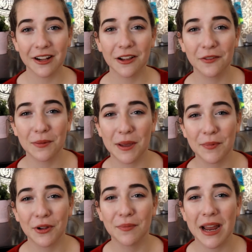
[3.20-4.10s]
lovely
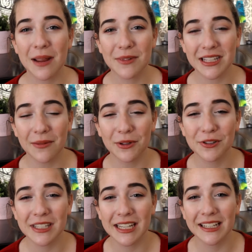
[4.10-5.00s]
people, my name is
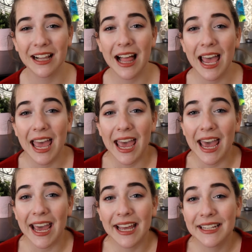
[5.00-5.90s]
Lucille,
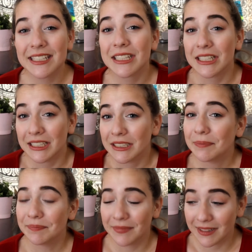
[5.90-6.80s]
and
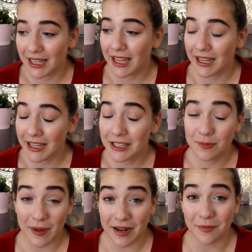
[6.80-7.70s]
it's
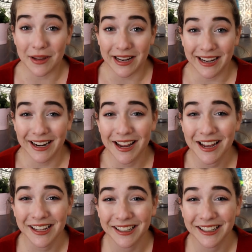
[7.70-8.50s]
been a minute.